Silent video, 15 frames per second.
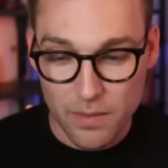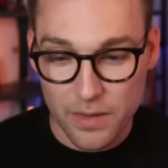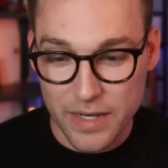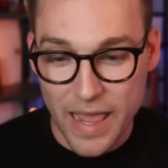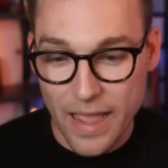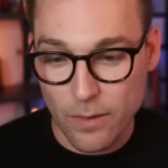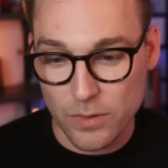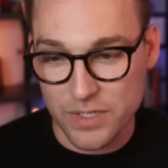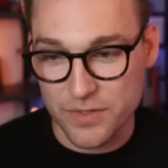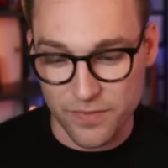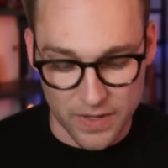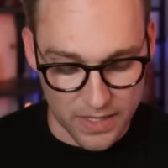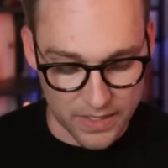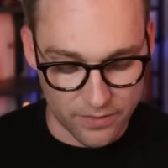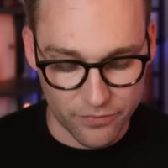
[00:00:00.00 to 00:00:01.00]
Now is
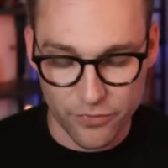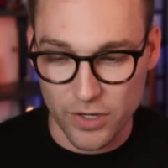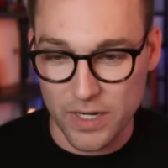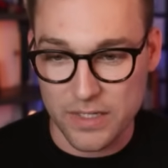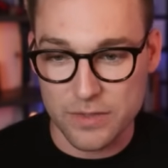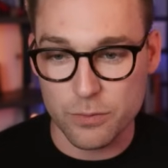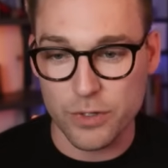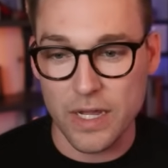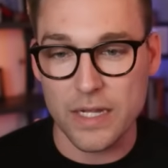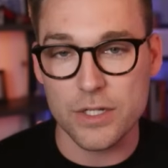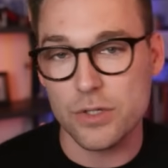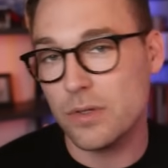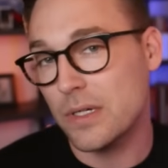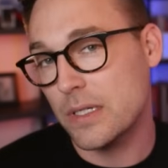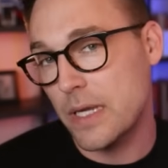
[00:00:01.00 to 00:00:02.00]
fine for us. We're not
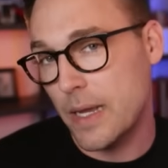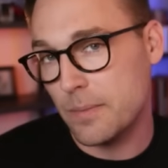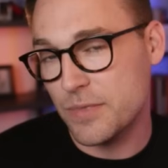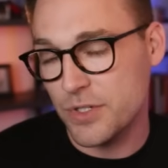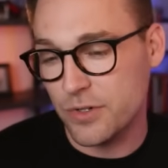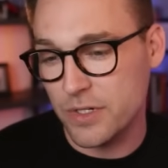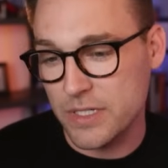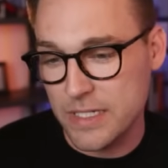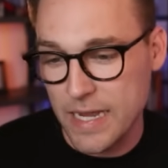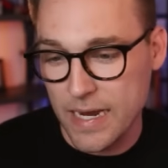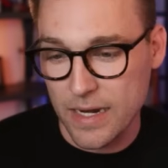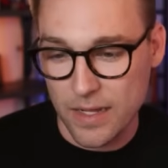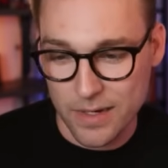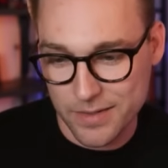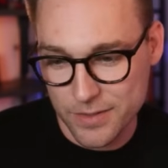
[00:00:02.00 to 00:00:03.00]
doing time series
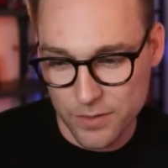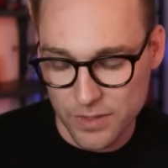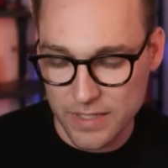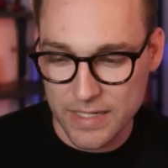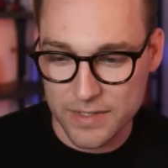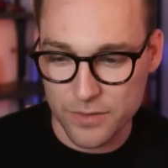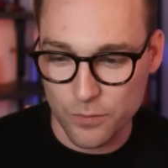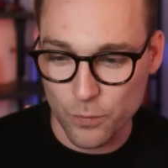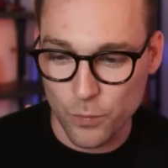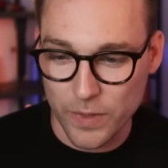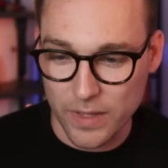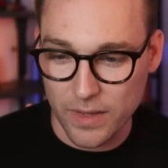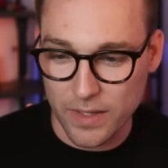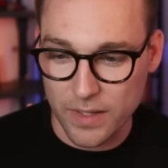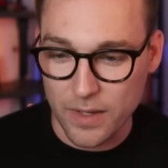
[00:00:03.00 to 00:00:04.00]
data, so it doesn't
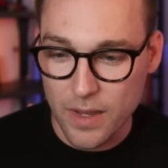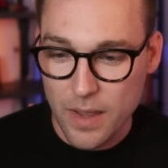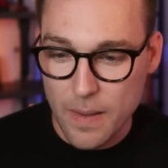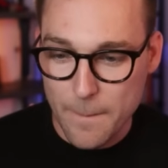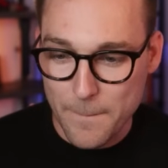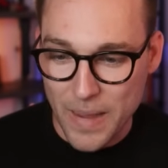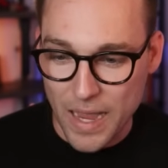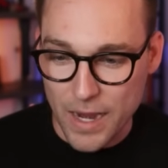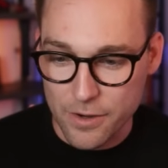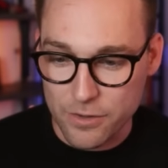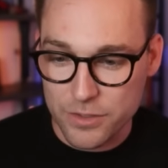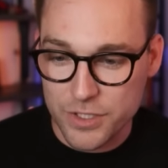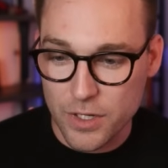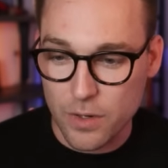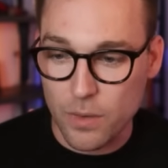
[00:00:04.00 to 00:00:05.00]
really matter.
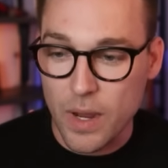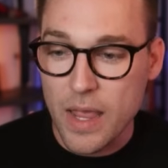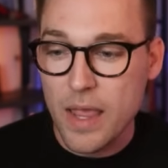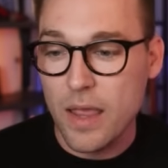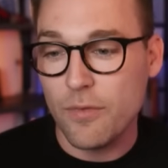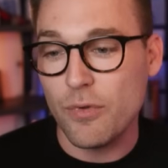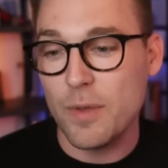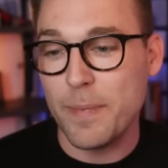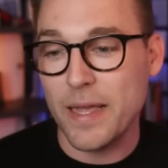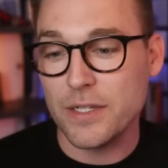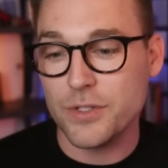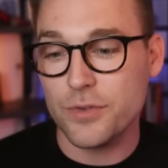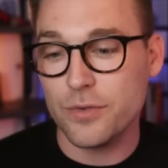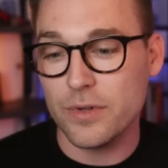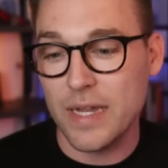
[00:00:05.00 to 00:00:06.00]
So if we
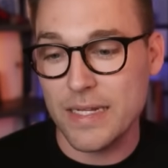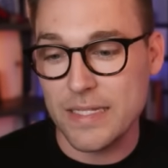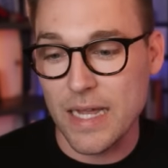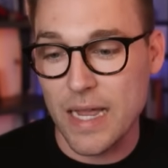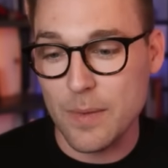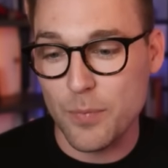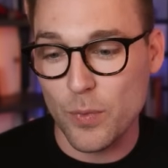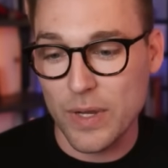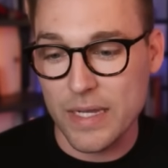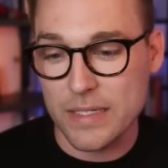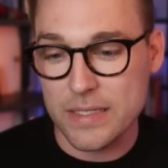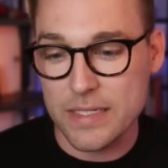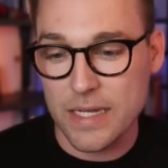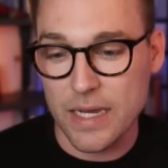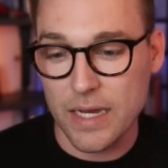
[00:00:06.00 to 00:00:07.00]
pass through a type, we can
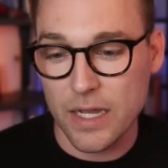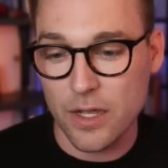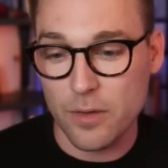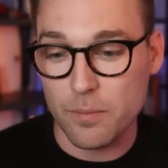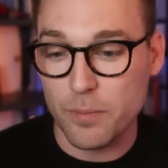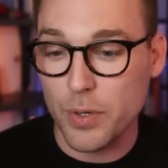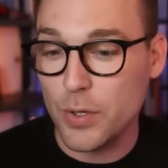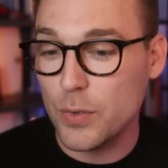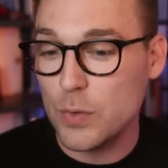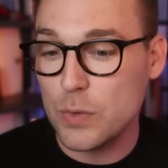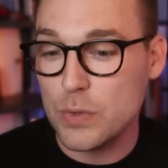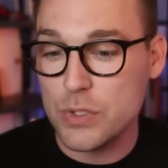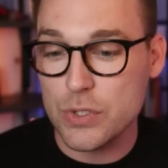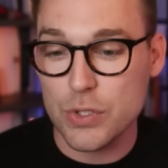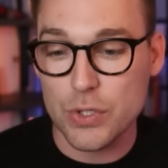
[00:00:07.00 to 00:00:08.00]
say
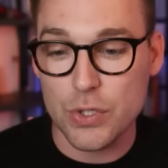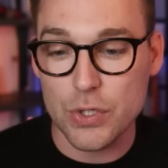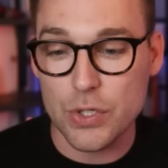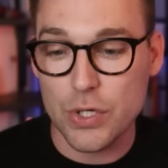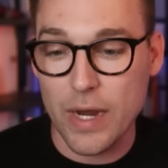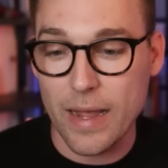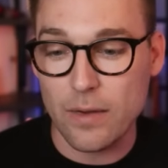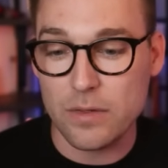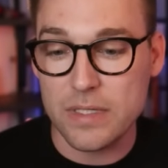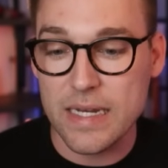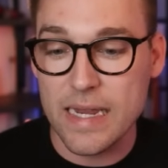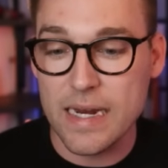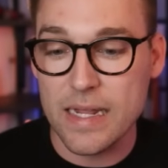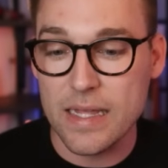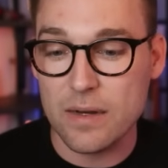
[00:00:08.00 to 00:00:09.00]
composer
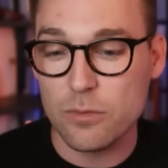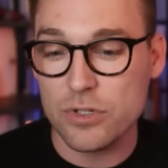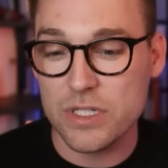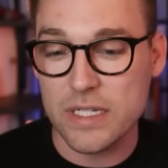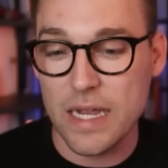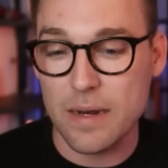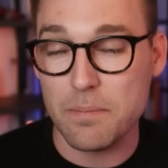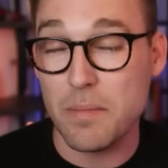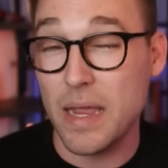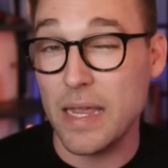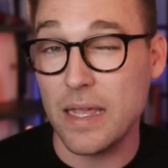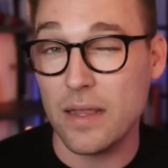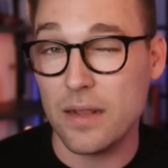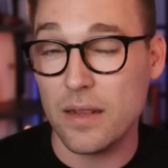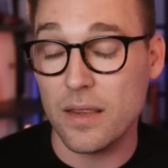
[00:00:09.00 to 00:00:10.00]
outdated. We're just kind of
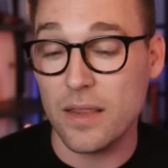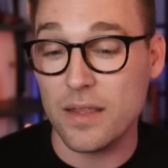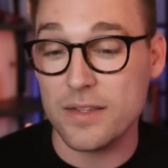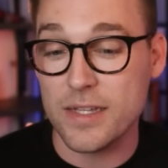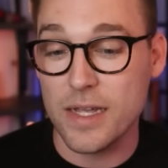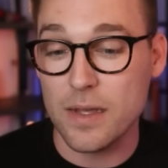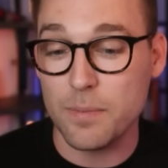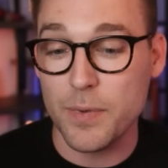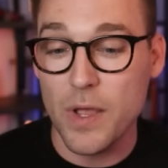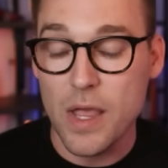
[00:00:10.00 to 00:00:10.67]
making this up.